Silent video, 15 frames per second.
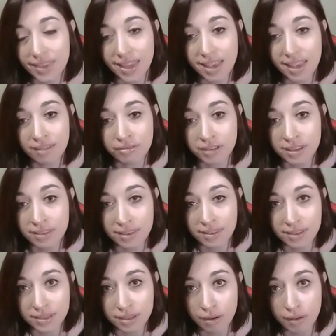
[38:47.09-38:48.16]
everything
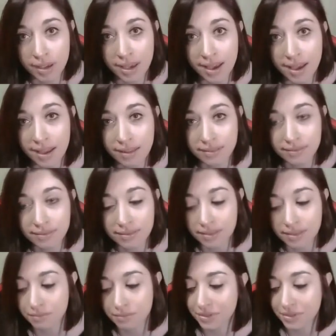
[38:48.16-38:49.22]
that's going on.
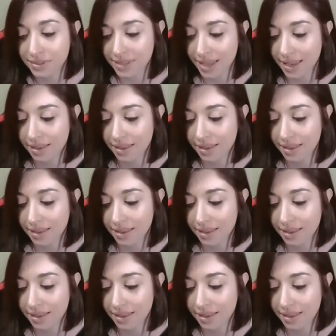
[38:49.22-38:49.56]
So we'll see.